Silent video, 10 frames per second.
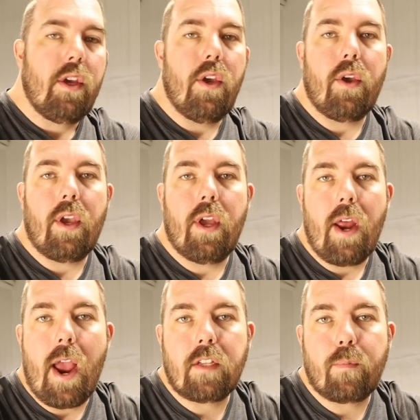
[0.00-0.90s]
you can
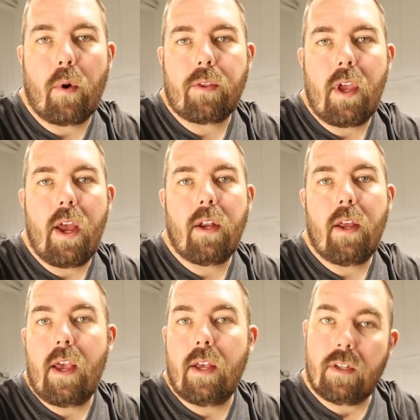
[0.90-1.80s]
export that
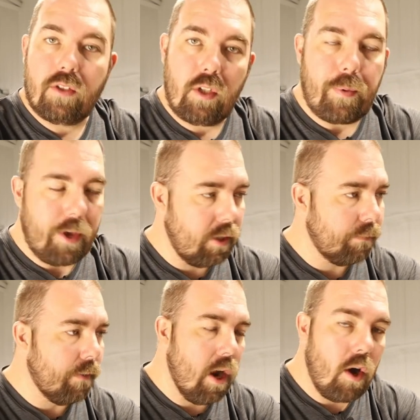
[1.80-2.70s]
as a G P X
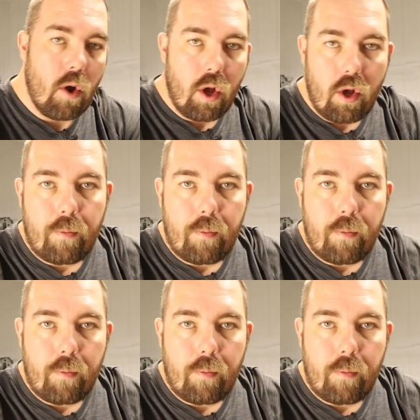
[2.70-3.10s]
file,